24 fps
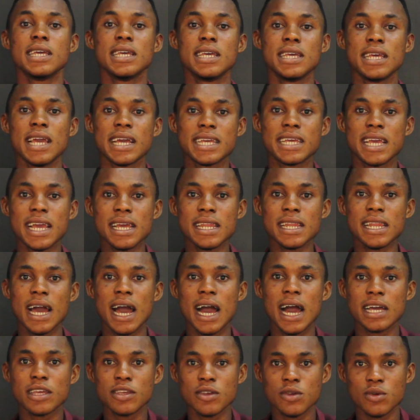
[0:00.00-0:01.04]
He
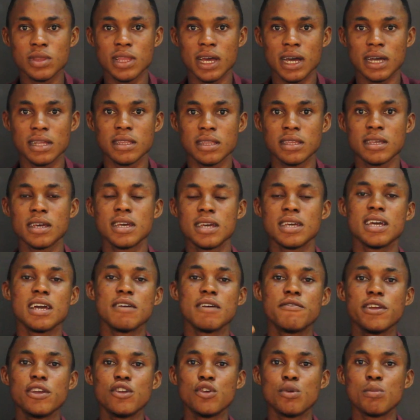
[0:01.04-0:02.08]
again argued that
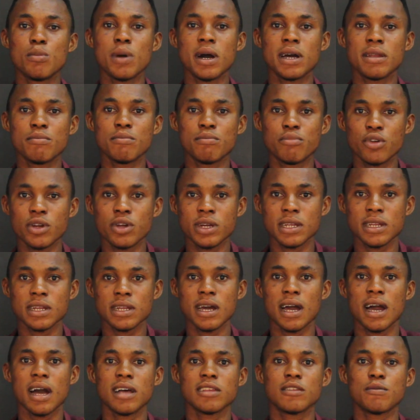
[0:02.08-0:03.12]
every human
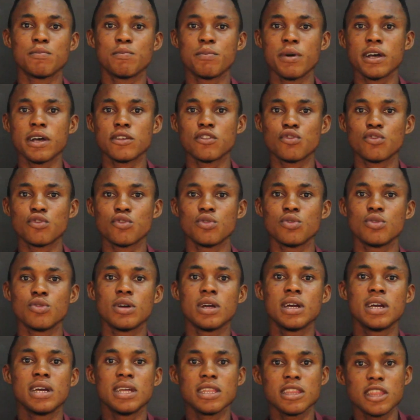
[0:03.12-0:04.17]
brain has passed
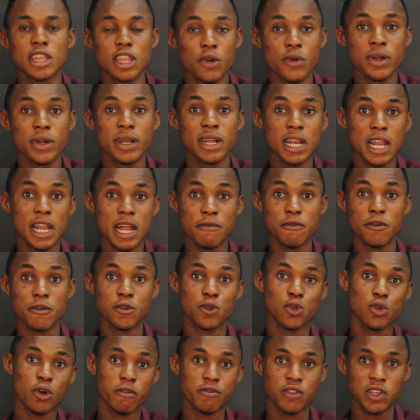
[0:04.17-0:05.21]
through three
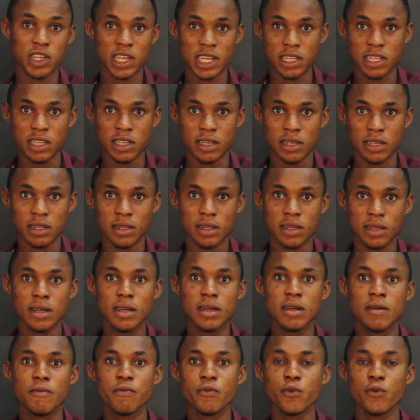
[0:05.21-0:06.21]
levels of changing,